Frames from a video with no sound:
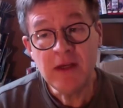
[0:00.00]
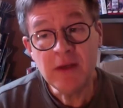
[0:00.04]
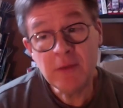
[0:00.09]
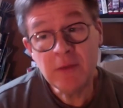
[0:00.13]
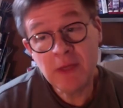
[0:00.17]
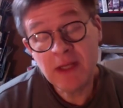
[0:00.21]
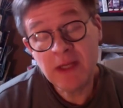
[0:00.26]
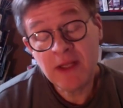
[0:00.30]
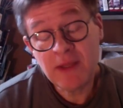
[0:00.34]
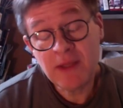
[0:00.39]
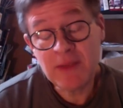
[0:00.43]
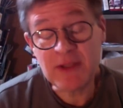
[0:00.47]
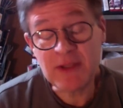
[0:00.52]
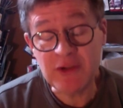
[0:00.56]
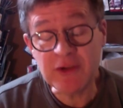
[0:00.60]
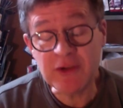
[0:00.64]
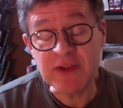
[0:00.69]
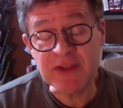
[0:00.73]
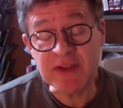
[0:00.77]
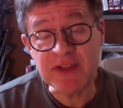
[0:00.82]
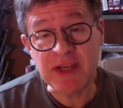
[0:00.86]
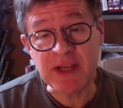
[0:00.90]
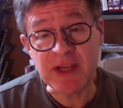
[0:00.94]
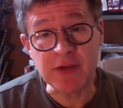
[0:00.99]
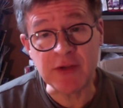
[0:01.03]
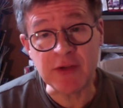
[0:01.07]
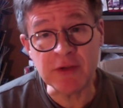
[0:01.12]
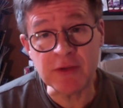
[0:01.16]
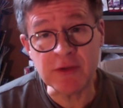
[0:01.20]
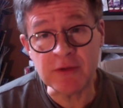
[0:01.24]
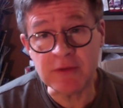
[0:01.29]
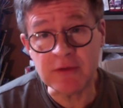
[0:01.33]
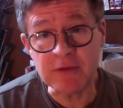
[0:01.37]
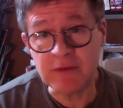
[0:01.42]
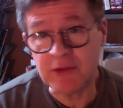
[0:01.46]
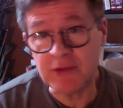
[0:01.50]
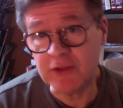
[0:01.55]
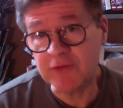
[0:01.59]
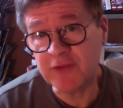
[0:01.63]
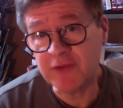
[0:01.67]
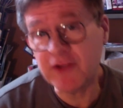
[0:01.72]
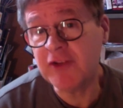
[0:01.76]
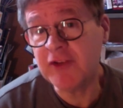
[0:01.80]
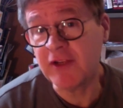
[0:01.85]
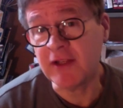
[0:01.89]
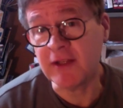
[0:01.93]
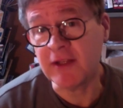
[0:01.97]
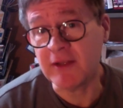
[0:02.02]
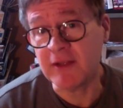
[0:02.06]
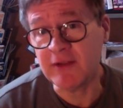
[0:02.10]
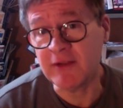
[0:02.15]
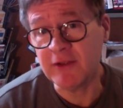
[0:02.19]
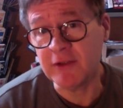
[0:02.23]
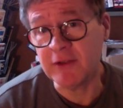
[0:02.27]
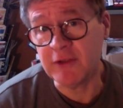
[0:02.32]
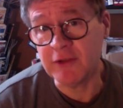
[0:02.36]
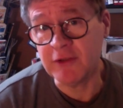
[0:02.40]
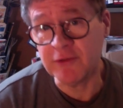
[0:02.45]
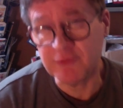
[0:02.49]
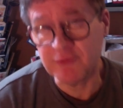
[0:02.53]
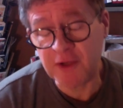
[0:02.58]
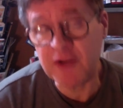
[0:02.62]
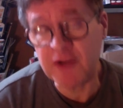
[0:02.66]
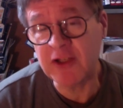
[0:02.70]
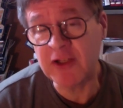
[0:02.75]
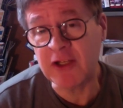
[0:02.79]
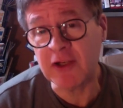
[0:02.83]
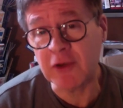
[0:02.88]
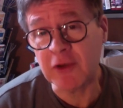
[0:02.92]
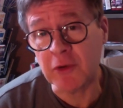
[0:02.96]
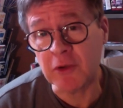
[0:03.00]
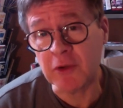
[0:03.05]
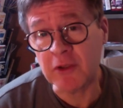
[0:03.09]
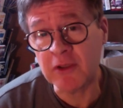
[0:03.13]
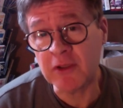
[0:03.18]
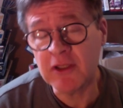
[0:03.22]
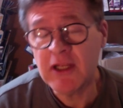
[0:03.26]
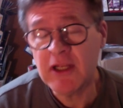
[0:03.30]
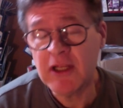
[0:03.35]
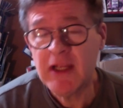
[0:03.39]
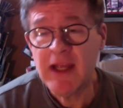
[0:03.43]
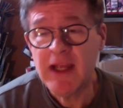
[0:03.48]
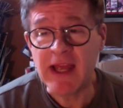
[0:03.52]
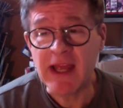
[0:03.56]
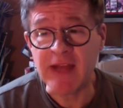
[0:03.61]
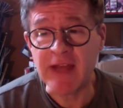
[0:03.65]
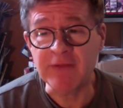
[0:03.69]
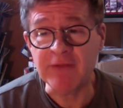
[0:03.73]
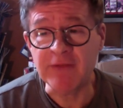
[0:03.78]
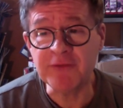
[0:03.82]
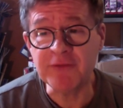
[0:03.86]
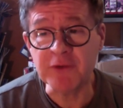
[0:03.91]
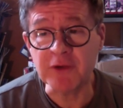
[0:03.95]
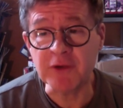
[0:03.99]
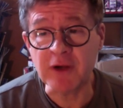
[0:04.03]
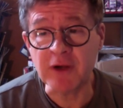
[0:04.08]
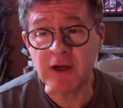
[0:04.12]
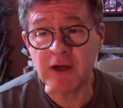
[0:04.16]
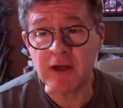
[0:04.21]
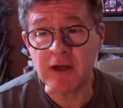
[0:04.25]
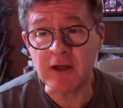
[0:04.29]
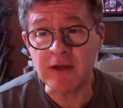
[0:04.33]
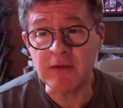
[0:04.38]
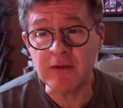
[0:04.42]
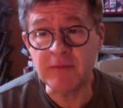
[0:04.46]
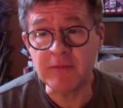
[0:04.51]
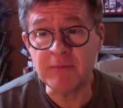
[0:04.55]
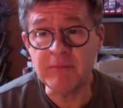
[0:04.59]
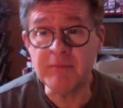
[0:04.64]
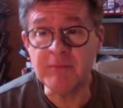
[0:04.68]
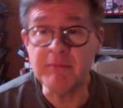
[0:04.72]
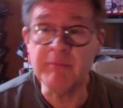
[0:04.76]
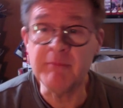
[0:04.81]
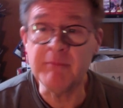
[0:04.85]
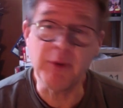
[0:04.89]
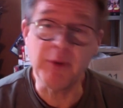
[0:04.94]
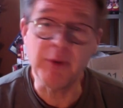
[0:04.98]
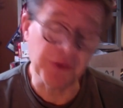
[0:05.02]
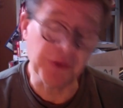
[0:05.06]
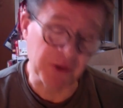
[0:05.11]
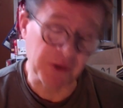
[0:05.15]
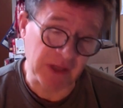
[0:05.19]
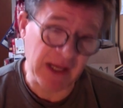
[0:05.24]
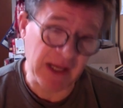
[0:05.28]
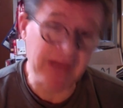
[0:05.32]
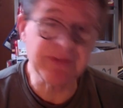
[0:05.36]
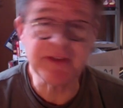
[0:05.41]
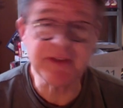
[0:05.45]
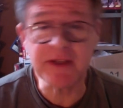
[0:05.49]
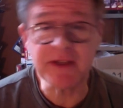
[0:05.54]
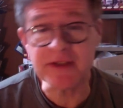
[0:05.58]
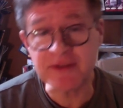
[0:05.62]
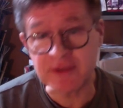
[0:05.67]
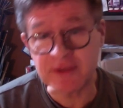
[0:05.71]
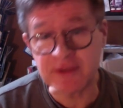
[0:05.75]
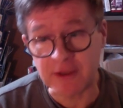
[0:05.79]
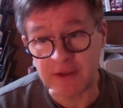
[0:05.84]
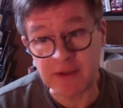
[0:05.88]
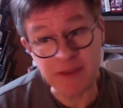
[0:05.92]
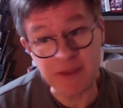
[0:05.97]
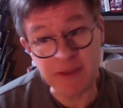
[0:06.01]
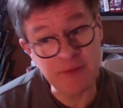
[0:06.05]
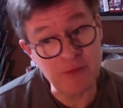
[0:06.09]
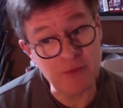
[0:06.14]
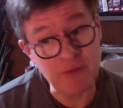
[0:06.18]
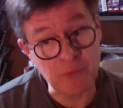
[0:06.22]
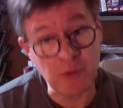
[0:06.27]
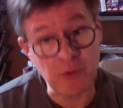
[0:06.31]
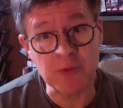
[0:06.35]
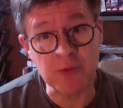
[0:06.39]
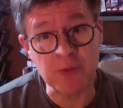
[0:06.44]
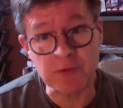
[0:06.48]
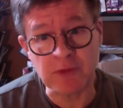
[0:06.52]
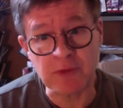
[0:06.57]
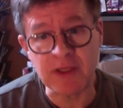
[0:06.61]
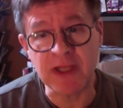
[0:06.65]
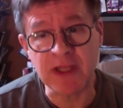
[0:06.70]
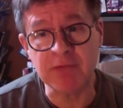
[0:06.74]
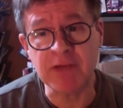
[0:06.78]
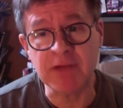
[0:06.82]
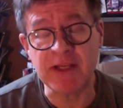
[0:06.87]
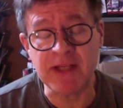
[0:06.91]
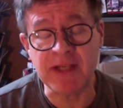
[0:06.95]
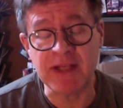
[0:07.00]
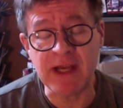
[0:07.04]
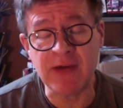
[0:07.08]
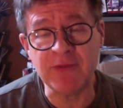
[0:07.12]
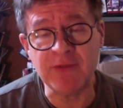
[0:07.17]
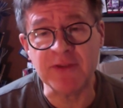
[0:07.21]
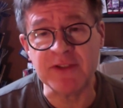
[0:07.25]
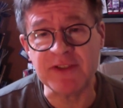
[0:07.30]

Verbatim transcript: Well, I mean, you can set your, your funding, your, your funding goal. And for uh, both the last Kickstarter and the one we're running right now for